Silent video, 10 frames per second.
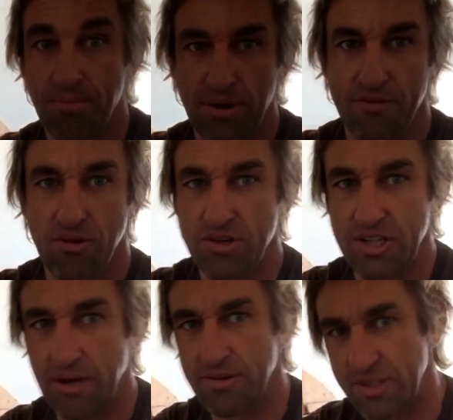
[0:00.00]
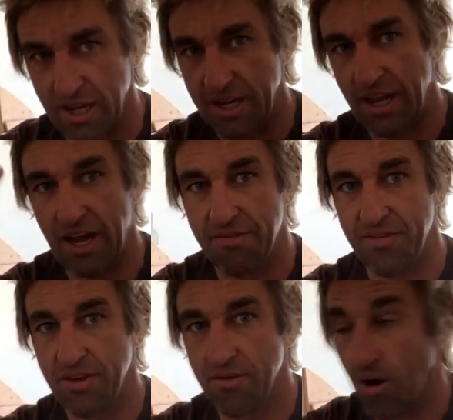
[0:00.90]
But of course I was like,
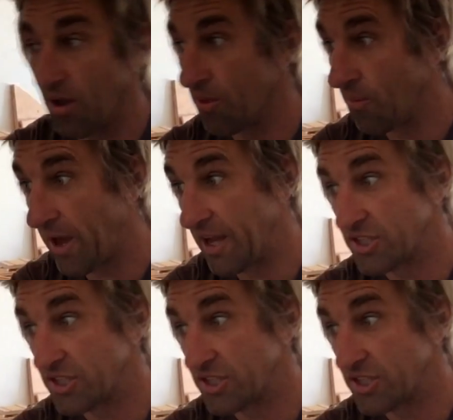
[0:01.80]
F you all the way.